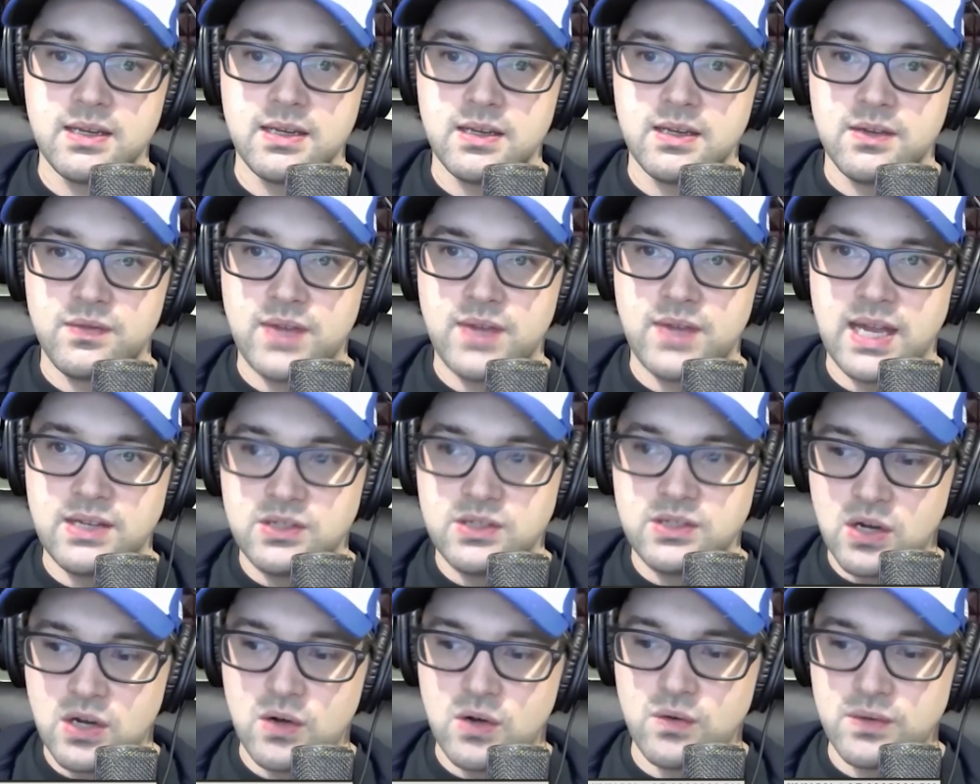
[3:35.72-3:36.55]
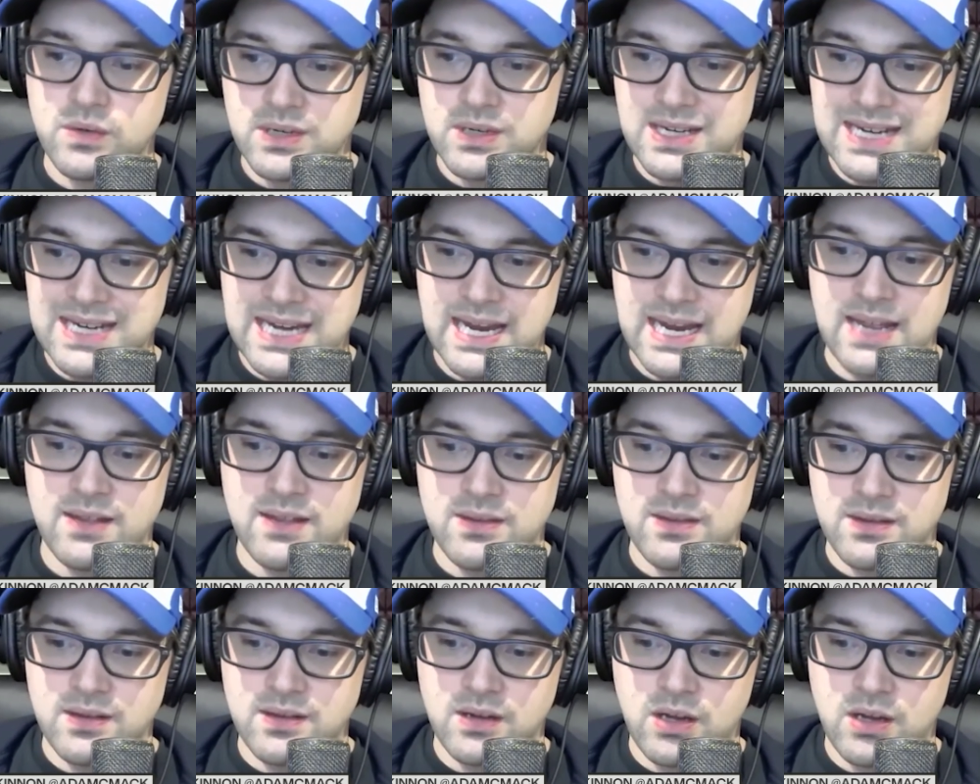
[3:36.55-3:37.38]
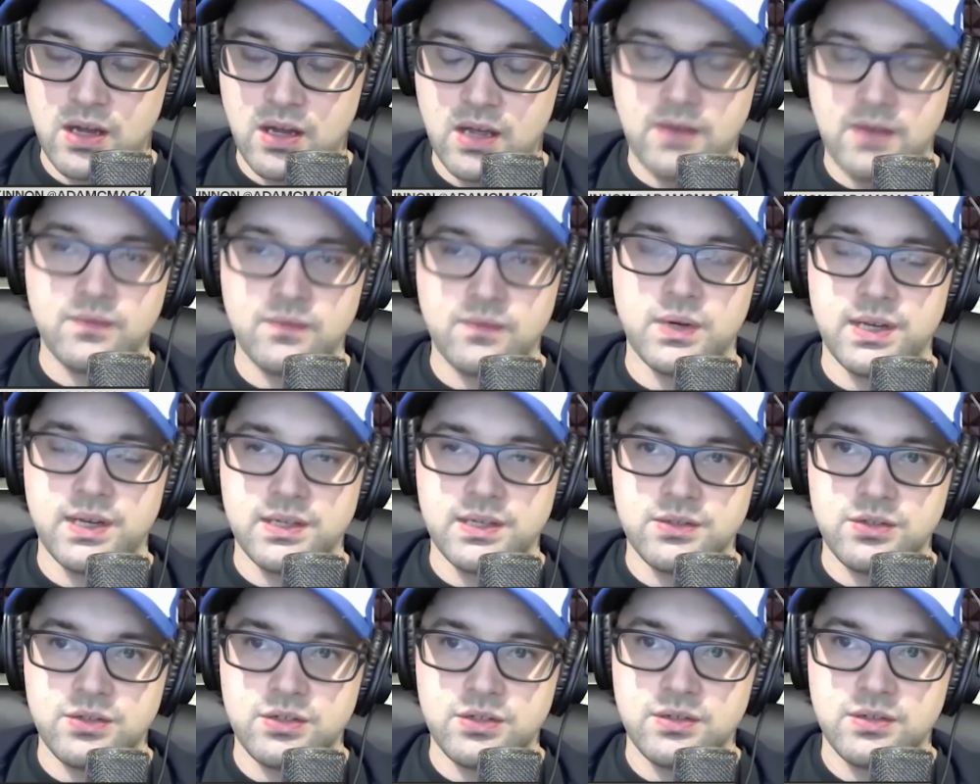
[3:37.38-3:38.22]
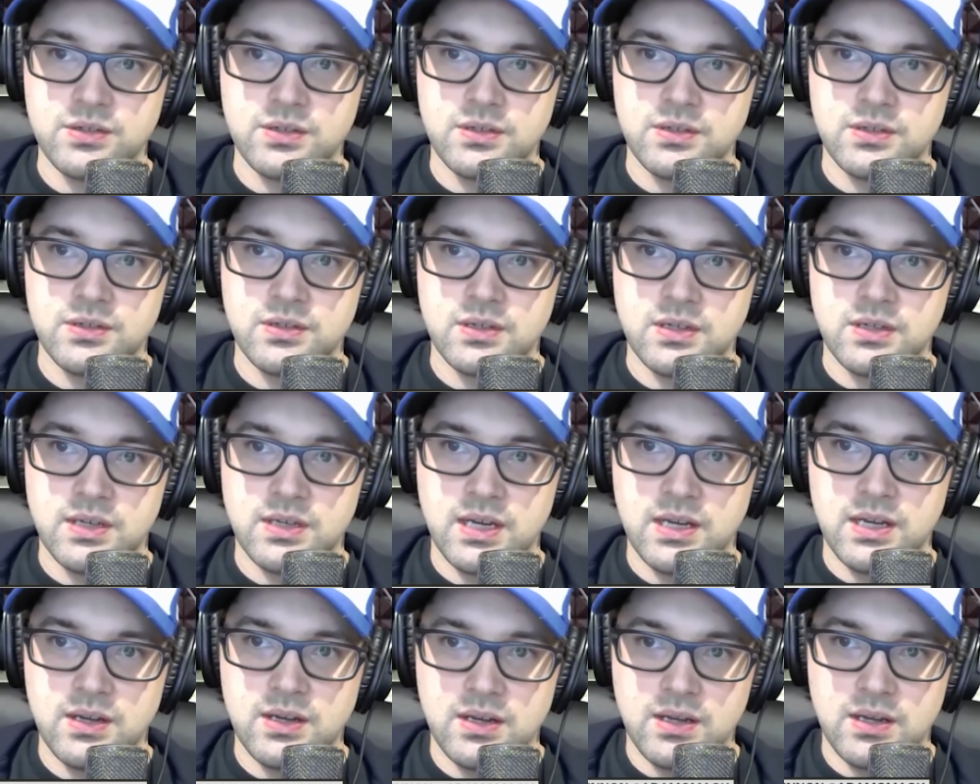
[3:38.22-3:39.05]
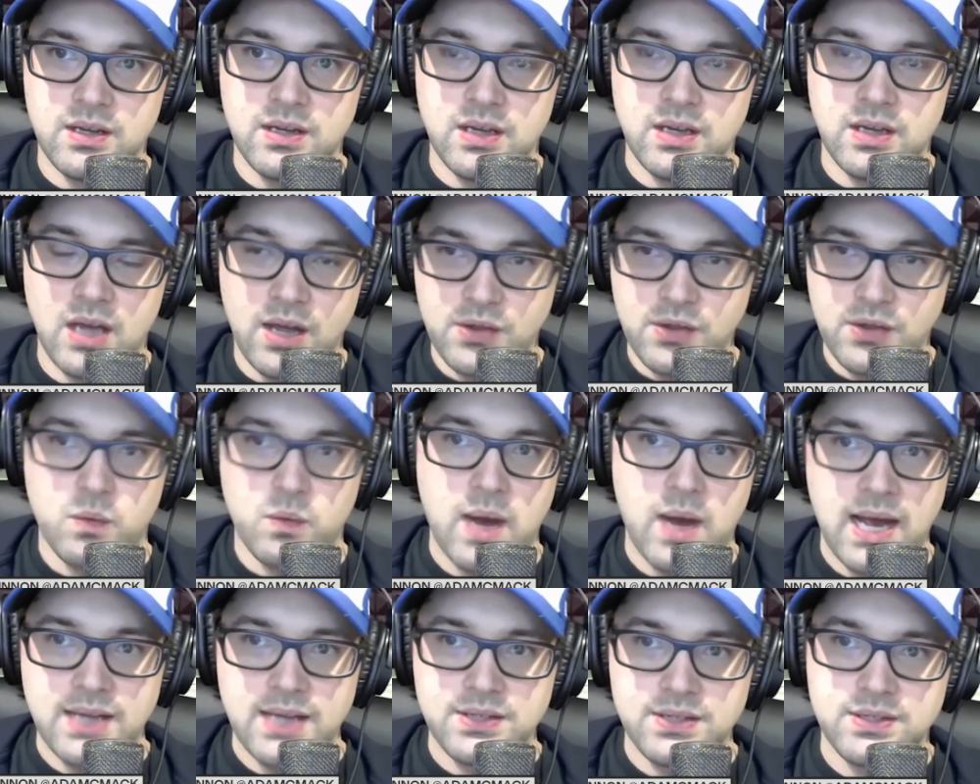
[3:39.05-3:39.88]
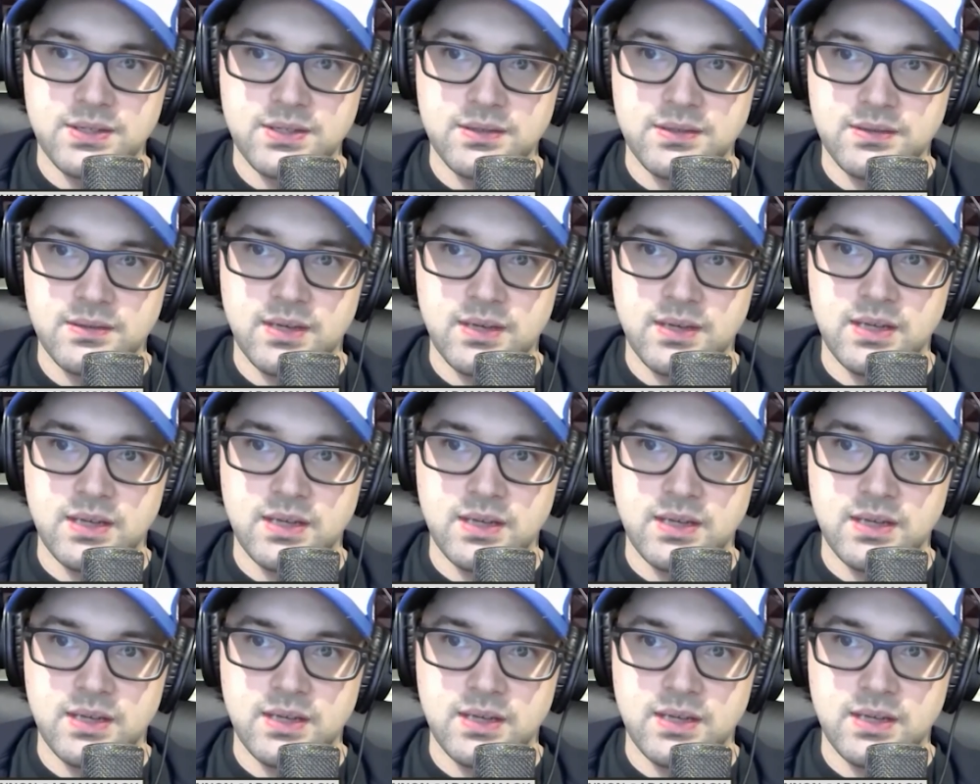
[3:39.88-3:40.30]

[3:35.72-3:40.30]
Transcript: that don't get the coverage in, uh, otherwise.